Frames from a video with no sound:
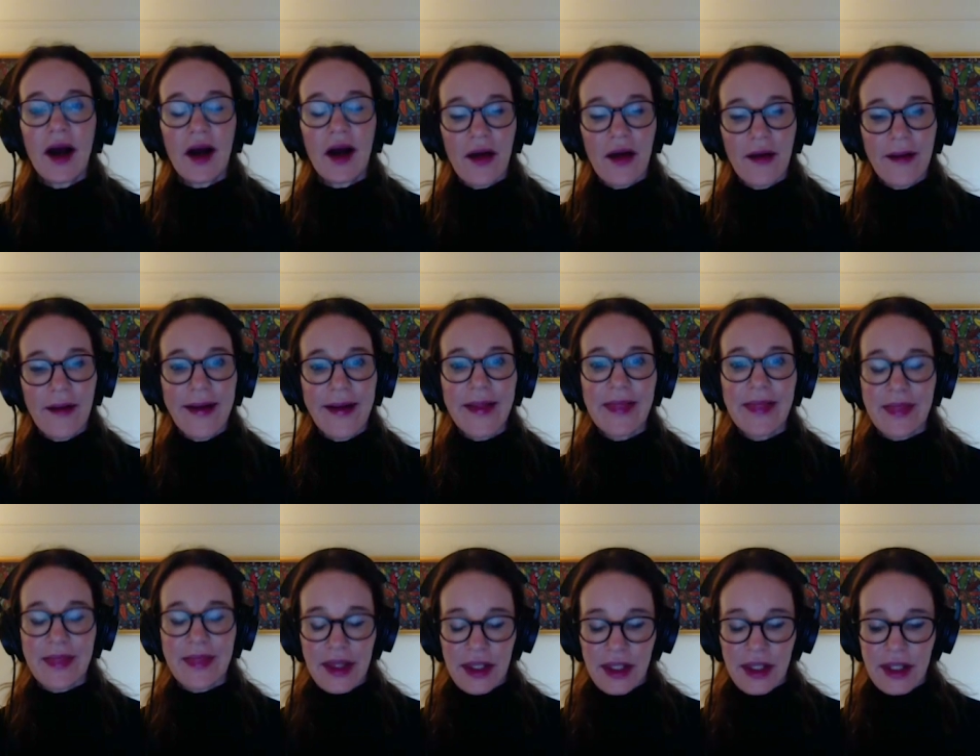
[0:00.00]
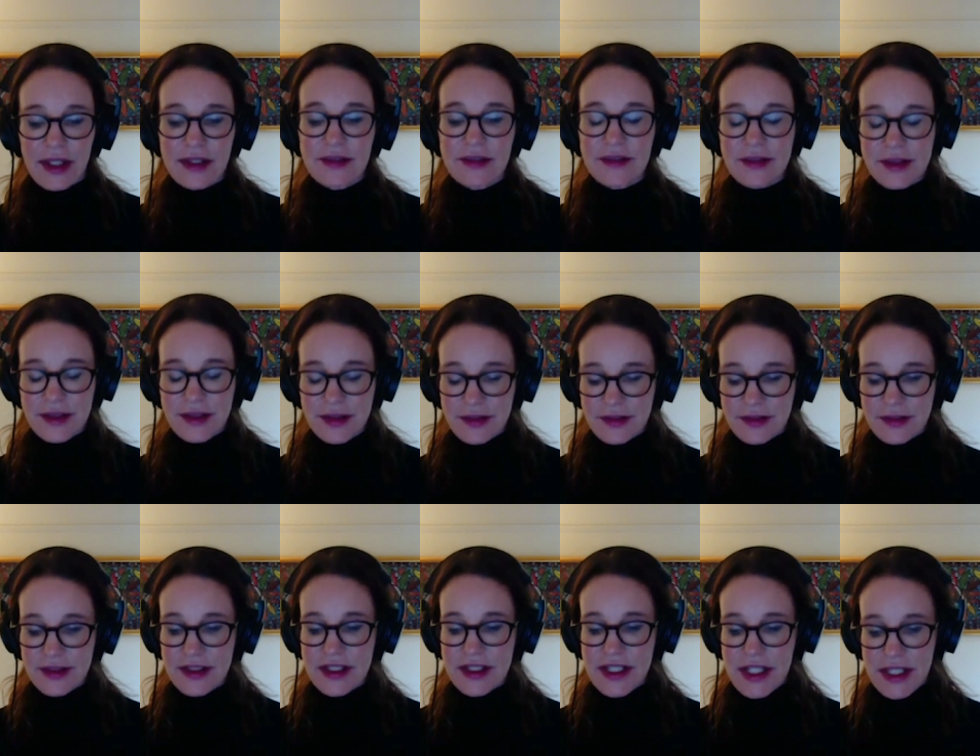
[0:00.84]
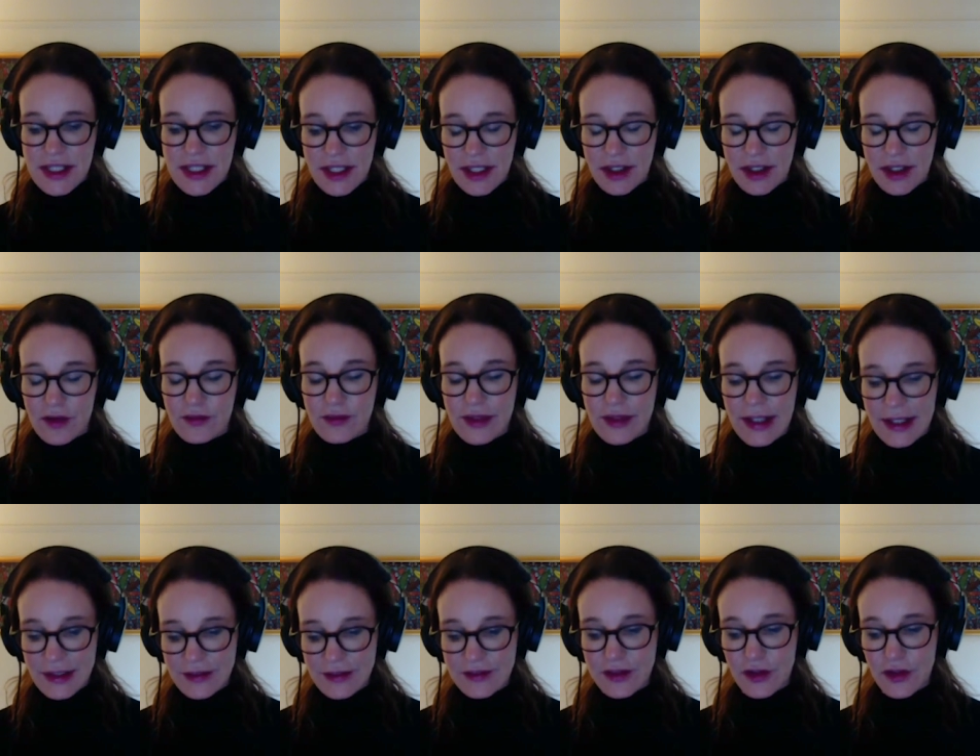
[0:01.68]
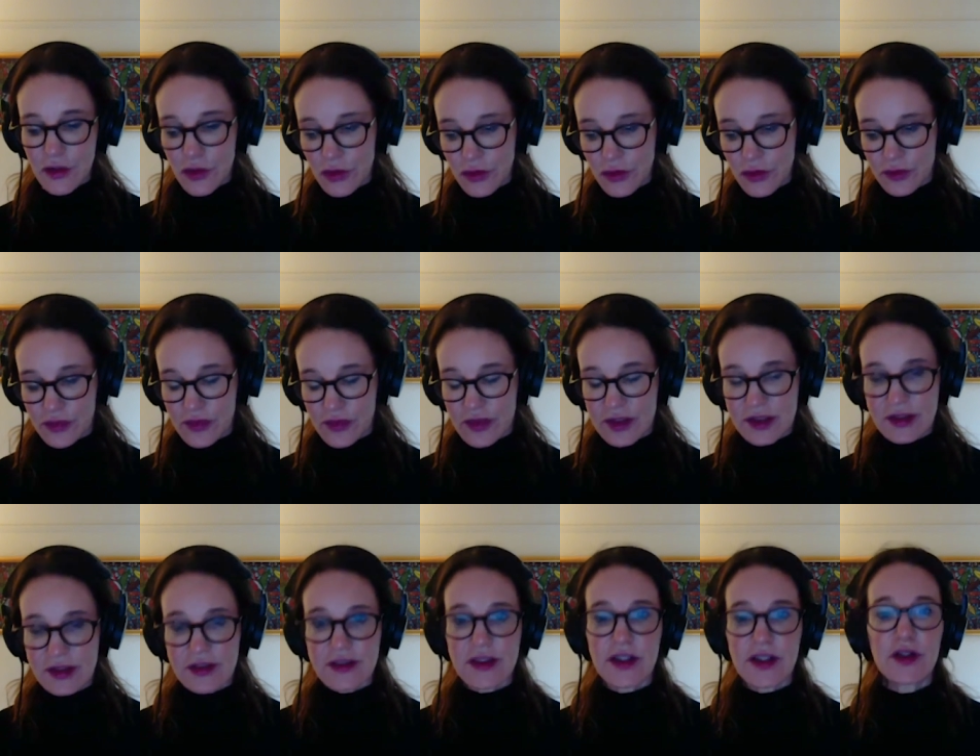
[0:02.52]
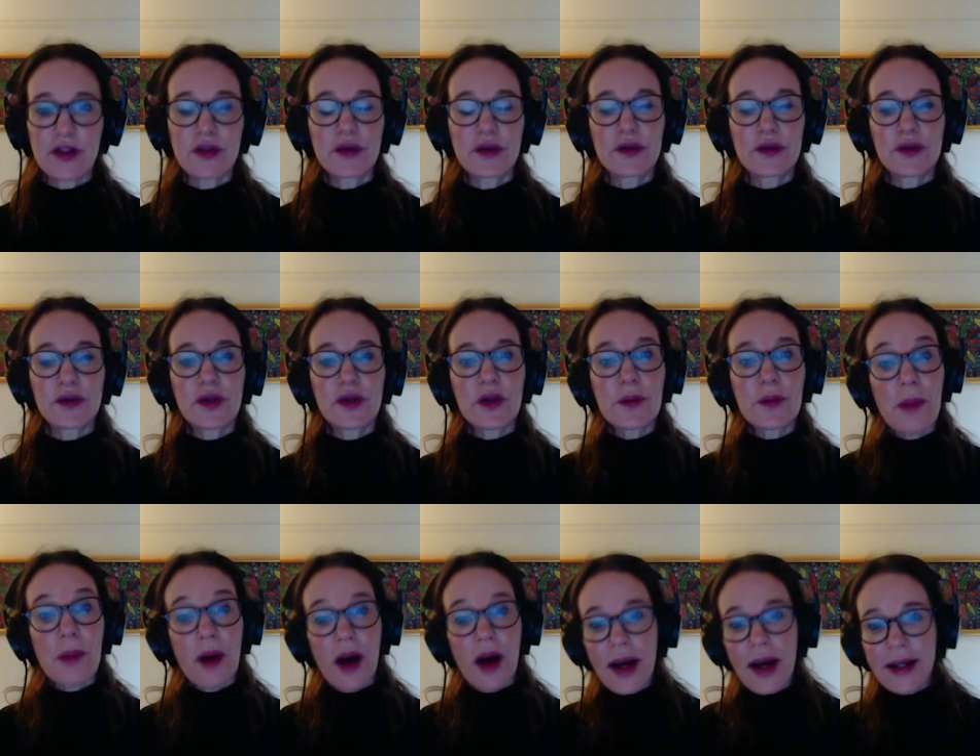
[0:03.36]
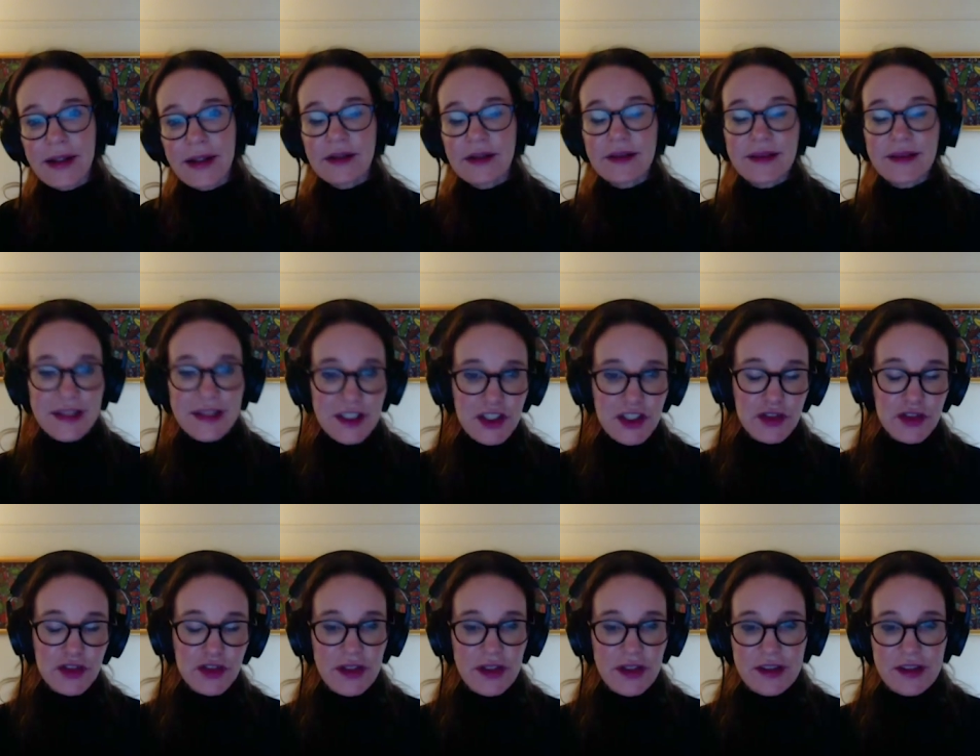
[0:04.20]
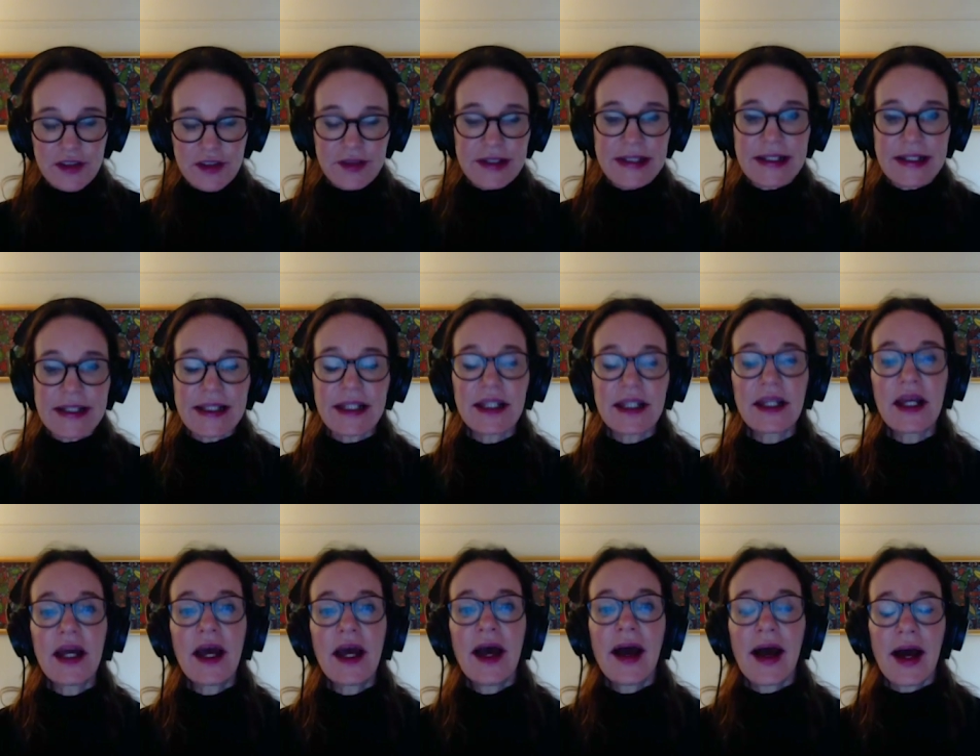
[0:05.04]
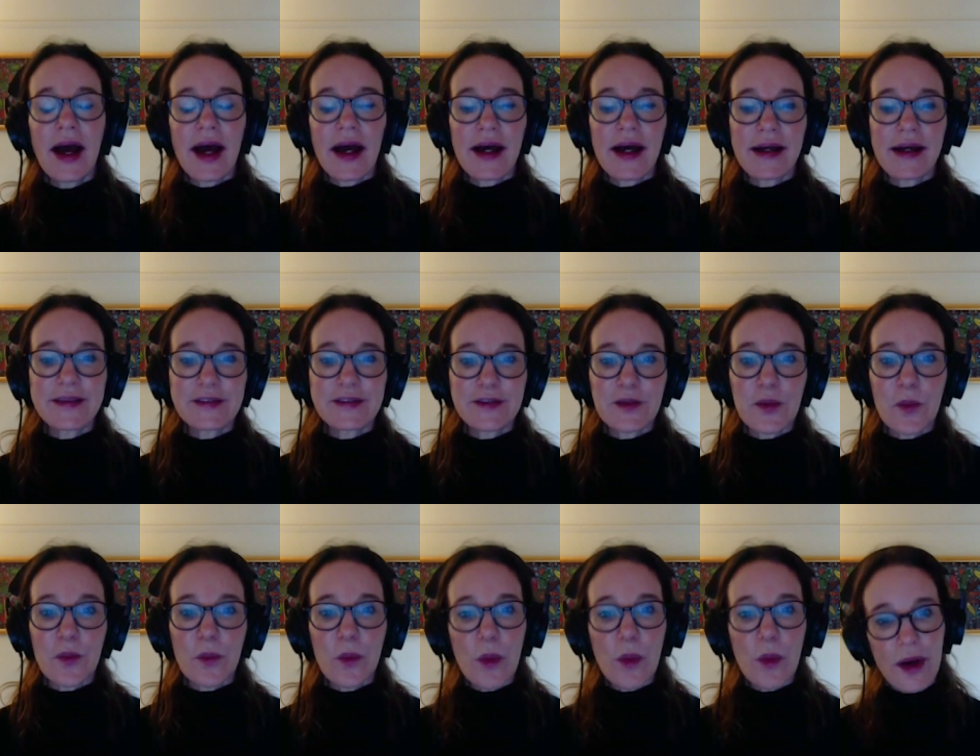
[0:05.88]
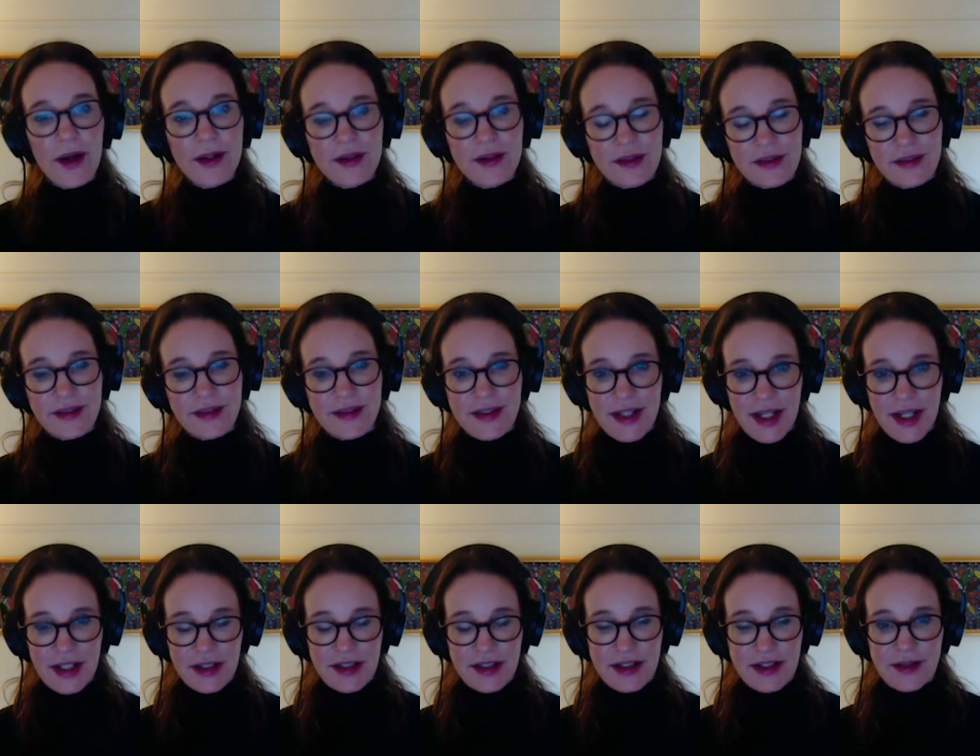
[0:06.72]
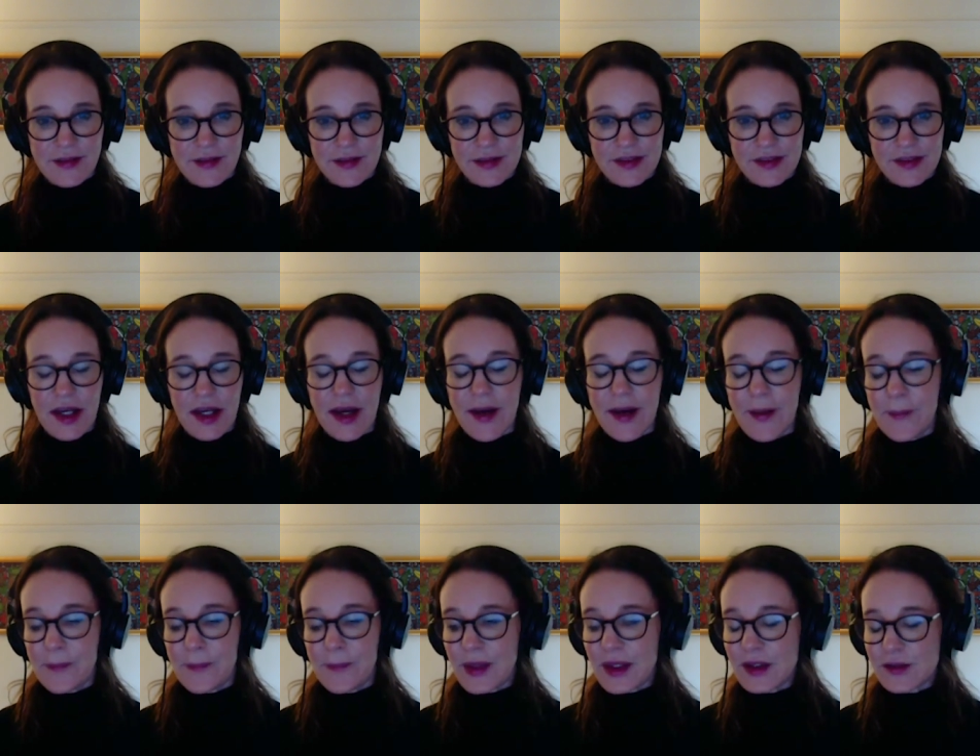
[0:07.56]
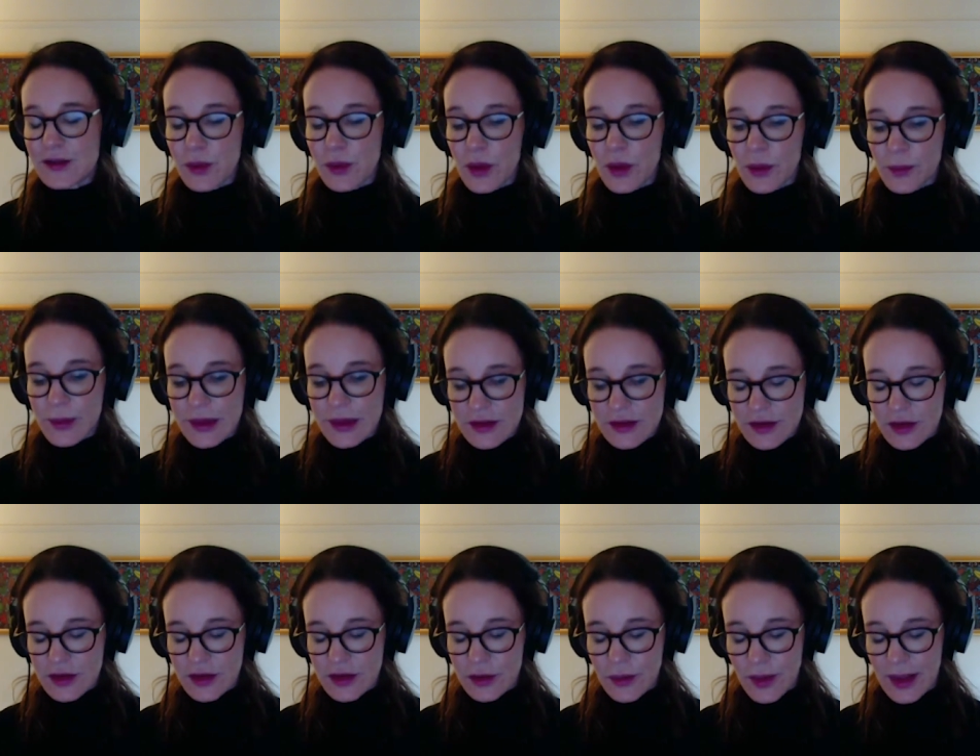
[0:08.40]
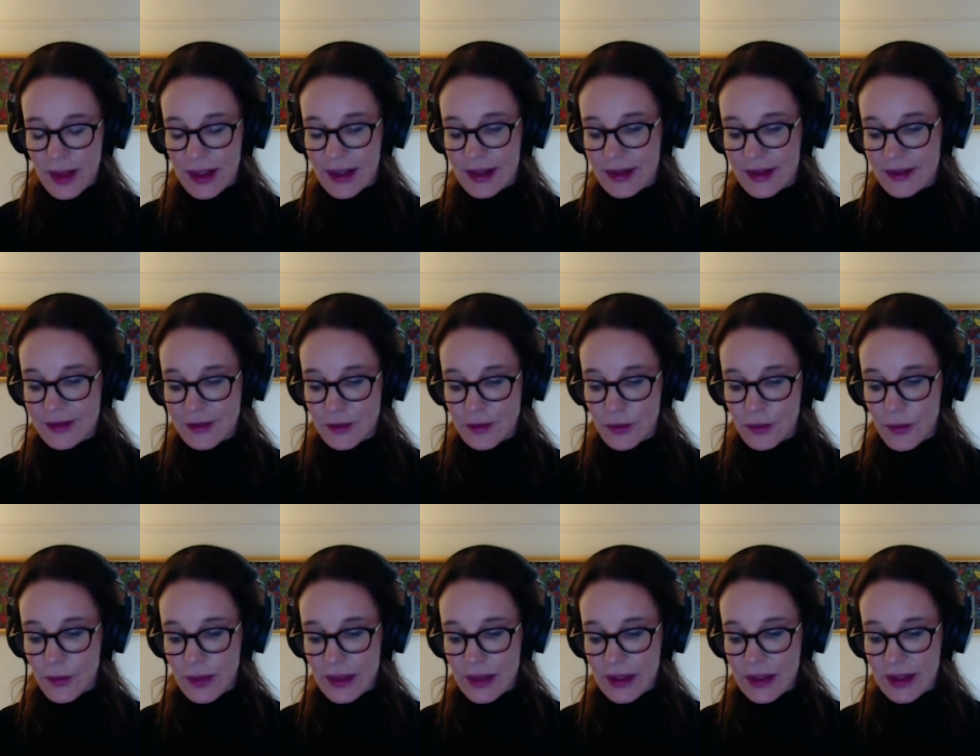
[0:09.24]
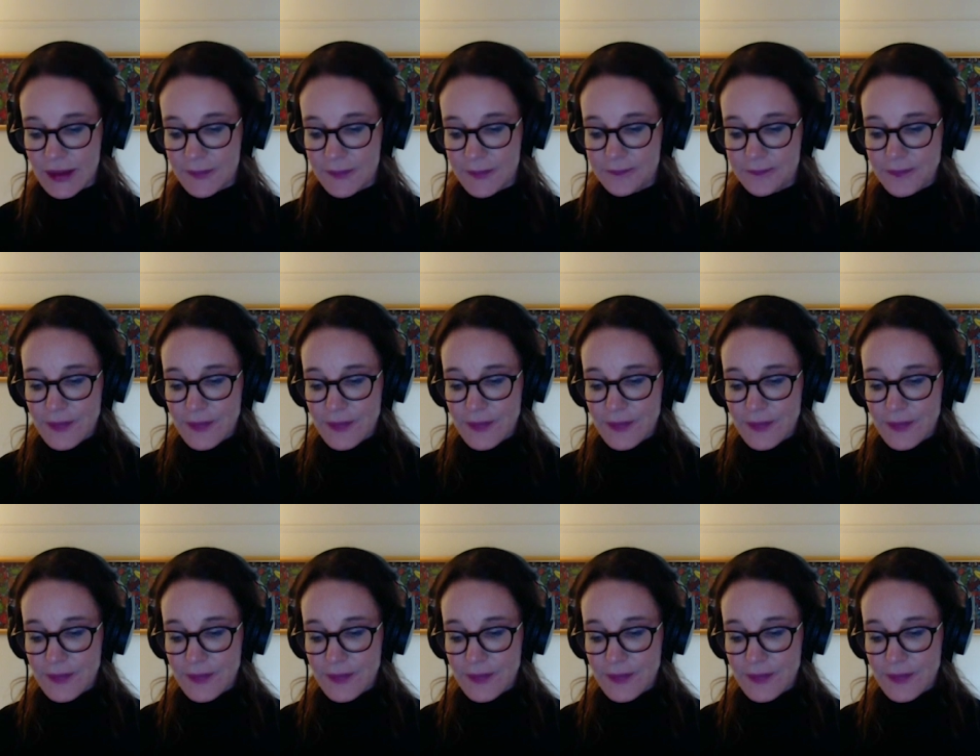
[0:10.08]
I think it's easier to think of lexicographers who compile dictionaries, really, as word detectives. Because what we do is we